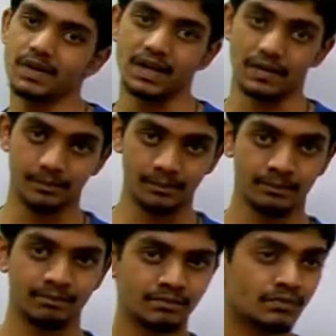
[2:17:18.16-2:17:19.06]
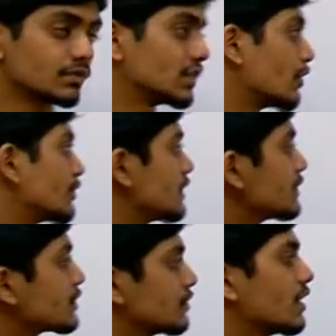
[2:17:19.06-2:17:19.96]
we get? Now this
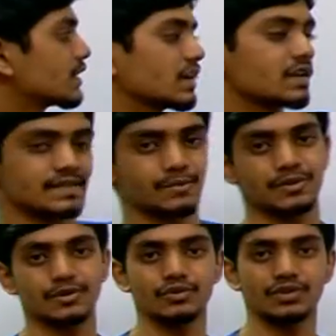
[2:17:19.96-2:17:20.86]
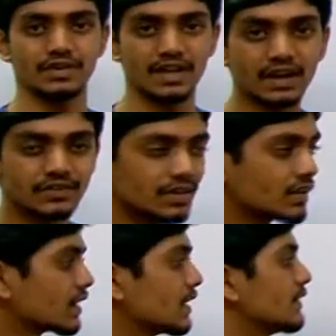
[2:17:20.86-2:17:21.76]
is not any substitution reaction,
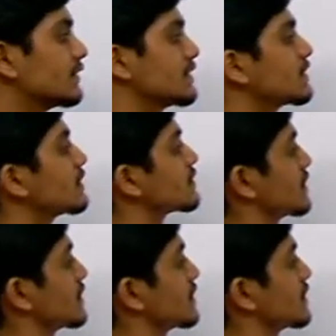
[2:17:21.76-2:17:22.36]
this is